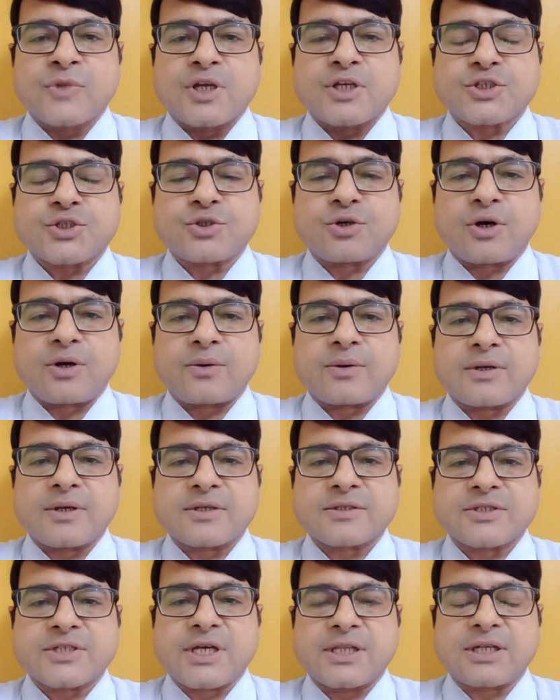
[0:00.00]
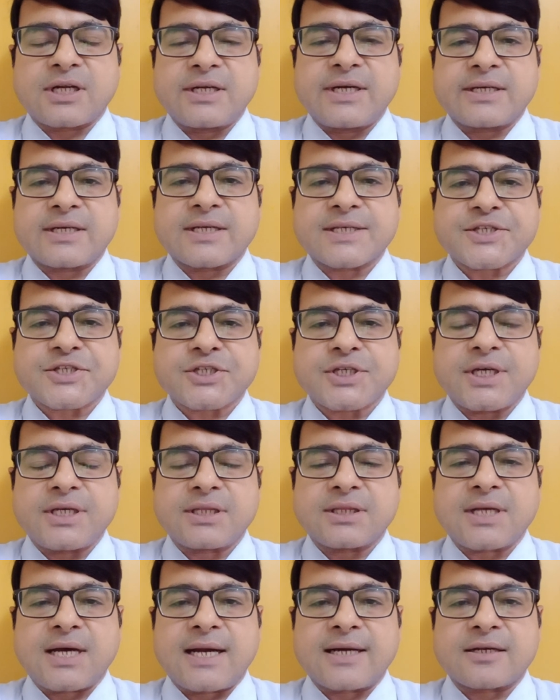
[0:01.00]
So generally, it is
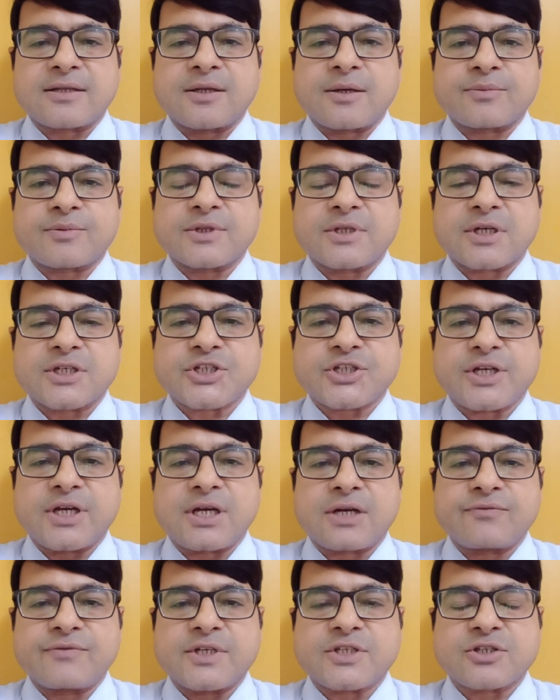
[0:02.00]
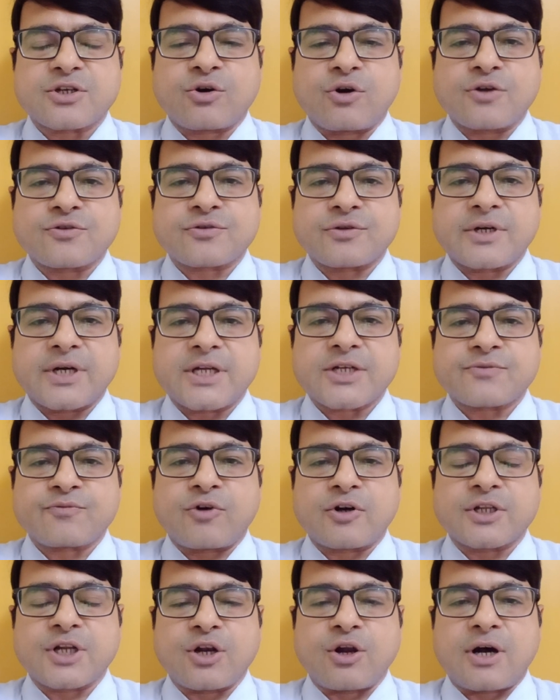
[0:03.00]
seen that the share which consolidates
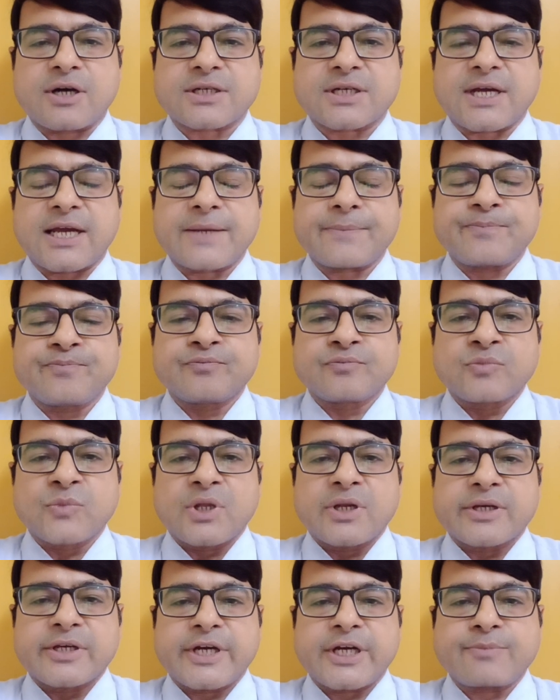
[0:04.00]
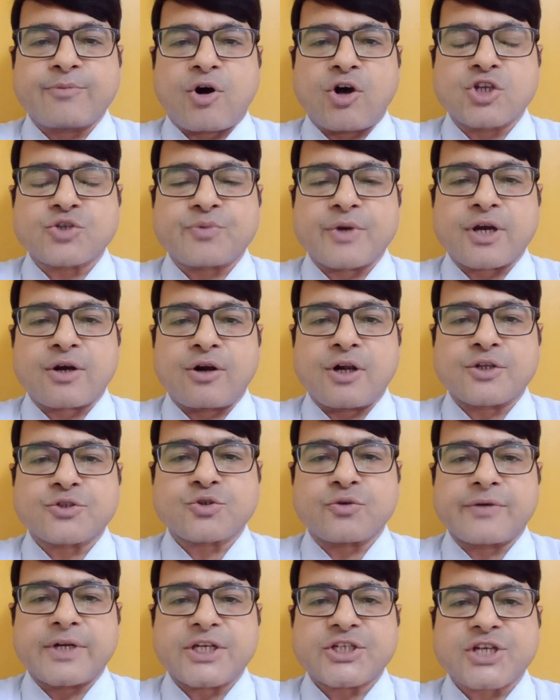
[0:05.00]
for the long time, it bounced back
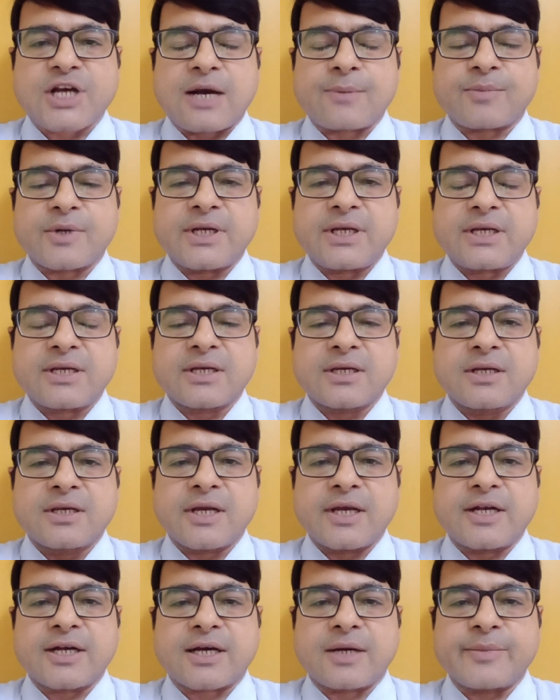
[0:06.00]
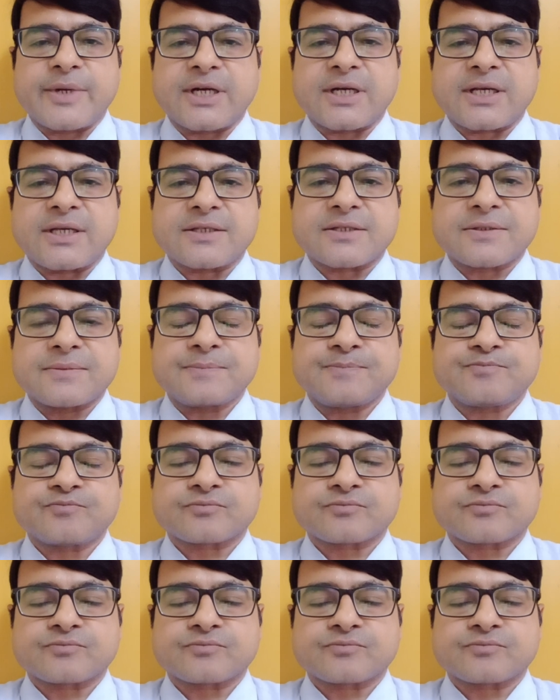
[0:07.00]
also very sharply in coming days.